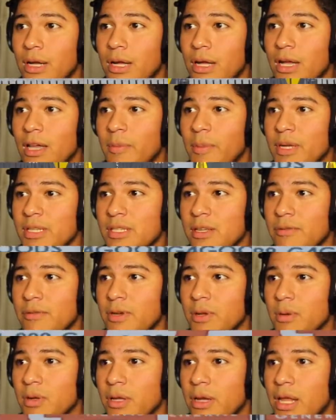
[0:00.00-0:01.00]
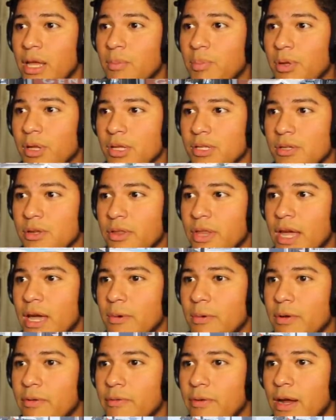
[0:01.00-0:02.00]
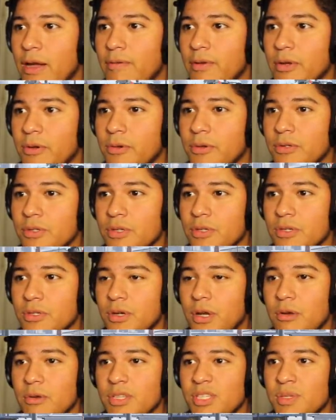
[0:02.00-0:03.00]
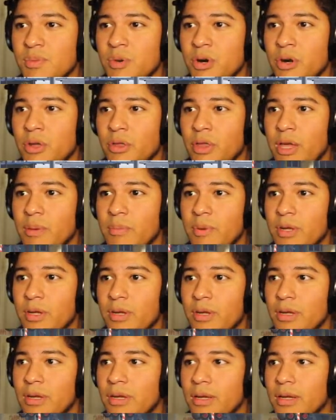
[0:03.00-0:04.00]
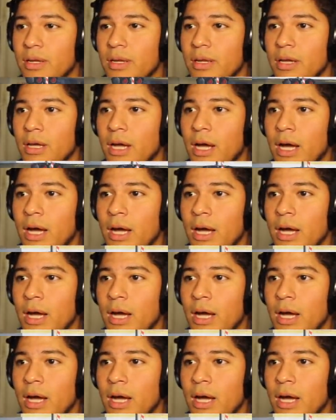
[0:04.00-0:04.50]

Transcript: I'll give myself an, A plus on that one for having cruise control I was smart on that bit